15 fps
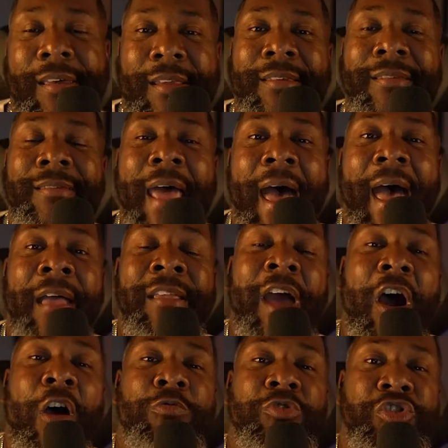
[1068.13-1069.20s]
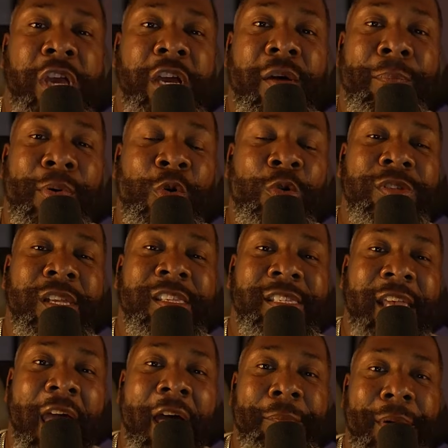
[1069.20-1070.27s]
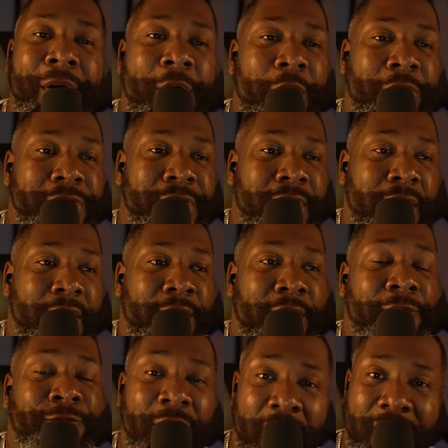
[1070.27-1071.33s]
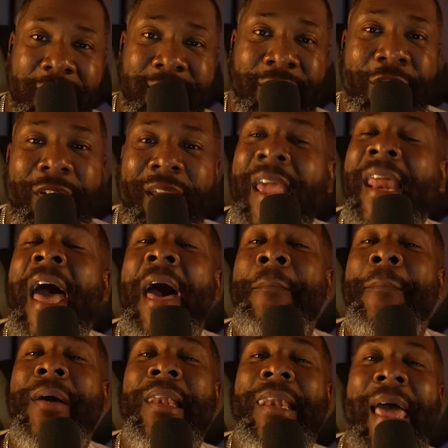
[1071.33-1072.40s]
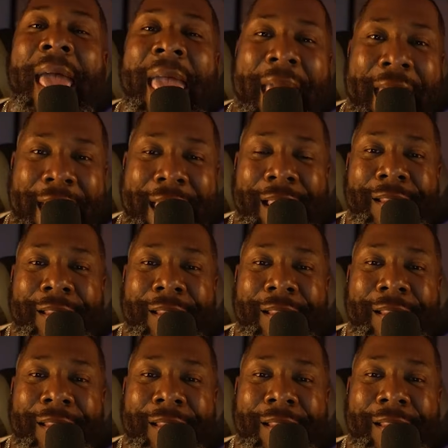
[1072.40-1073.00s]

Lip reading: Nah, y'all jigaboos and sambos, feelings hurt, and I'm glad.